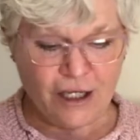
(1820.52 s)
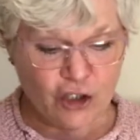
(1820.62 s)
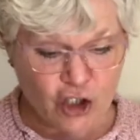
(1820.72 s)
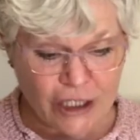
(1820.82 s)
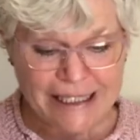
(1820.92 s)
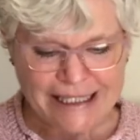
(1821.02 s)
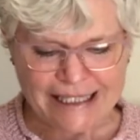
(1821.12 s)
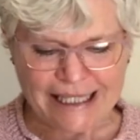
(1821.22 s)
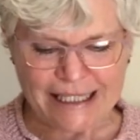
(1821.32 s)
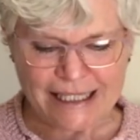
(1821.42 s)

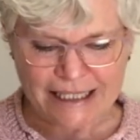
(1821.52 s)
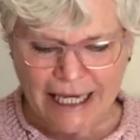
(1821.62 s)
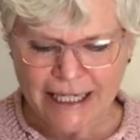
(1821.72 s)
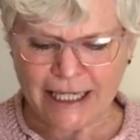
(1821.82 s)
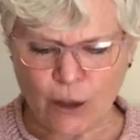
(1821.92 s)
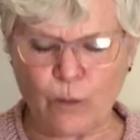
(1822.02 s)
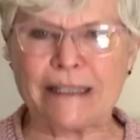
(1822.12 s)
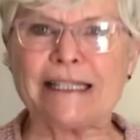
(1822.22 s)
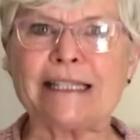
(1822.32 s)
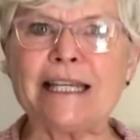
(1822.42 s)
Jesus had said he would
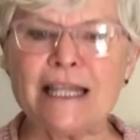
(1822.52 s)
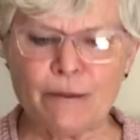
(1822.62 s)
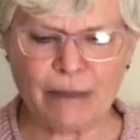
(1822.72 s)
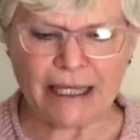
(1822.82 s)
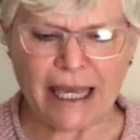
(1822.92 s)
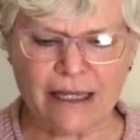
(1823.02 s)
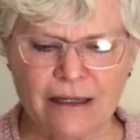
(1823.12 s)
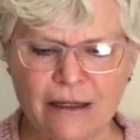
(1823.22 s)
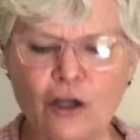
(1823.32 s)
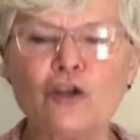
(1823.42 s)
see them again
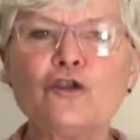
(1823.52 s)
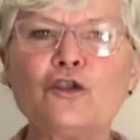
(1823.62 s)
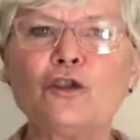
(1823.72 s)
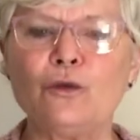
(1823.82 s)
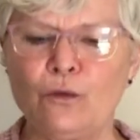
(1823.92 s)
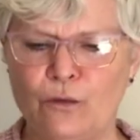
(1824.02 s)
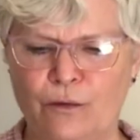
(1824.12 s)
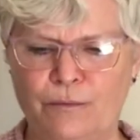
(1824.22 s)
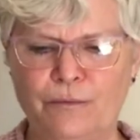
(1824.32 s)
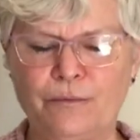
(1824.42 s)
soon.
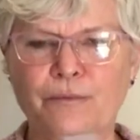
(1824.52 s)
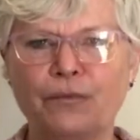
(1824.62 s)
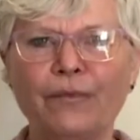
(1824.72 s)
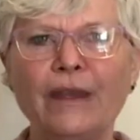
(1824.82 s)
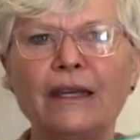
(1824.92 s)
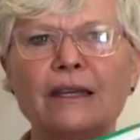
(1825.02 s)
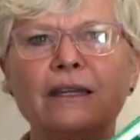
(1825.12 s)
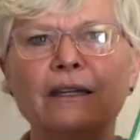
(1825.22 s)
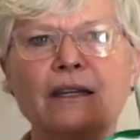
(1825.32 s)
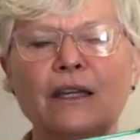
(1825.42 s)

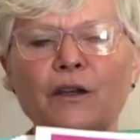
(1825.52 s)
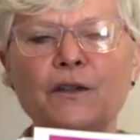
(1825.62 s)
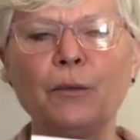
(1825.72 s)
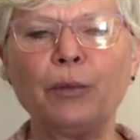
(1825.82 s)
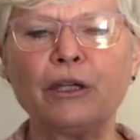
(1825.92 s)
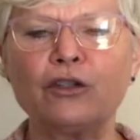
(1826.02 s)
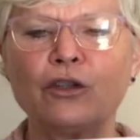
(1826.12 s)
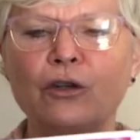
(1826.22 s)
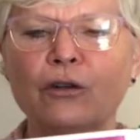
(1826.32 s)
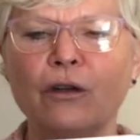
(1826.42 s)
Here's a
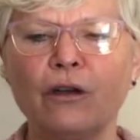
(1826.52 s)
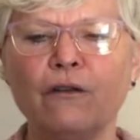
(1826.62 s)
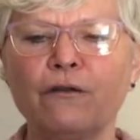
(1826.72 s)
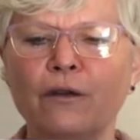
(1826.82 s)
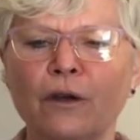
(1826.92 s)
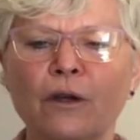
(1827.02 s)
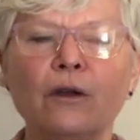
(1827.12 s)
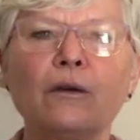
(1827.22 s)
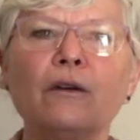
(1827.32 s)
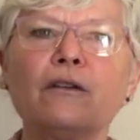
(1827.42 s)
picture of
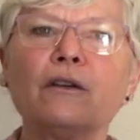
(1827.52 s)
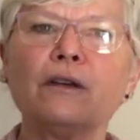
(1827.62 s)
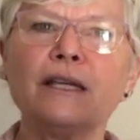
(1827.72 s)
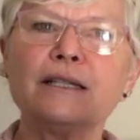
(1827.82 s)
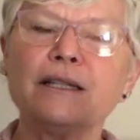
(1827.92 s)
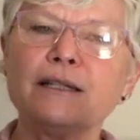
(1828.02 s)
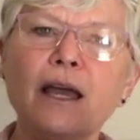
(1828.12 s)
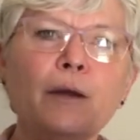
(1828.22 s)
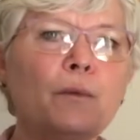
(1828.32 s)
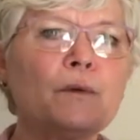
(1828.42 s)
his
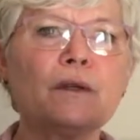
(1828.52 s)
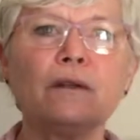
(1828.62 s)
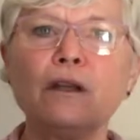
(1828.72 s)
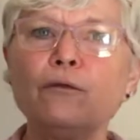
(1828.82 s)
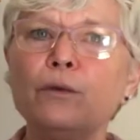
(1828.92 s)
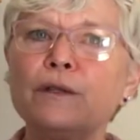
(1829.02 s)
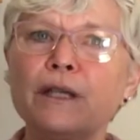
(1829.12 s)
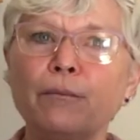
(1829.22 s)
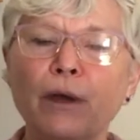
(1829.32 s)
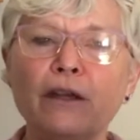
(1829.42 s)
disciples and loved ones
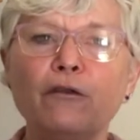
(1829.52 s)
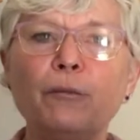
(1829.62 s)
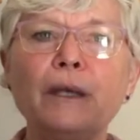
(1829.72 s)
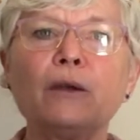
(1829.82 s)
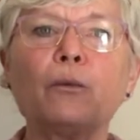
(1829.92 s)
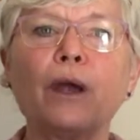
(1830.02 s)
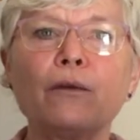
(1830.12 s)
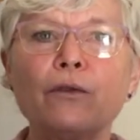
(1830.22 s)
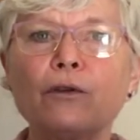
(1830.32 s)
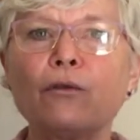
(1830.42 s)
that might have been
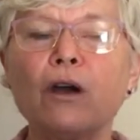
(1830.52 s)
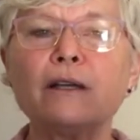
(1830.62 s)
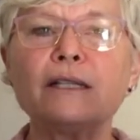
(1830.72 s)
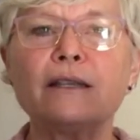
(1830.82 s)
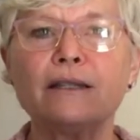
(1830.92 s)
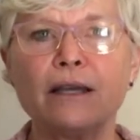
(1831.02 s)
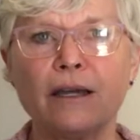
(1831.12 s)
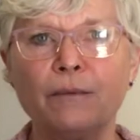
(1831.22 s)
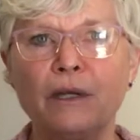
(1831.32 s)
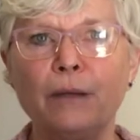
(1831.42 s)
around the cross at the
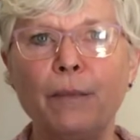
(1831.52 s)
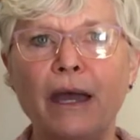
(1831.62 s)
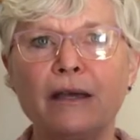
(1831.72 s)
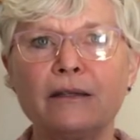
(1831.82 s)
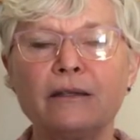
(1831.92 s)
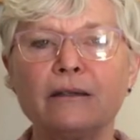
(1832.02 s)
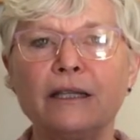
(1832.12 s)
time that he passed.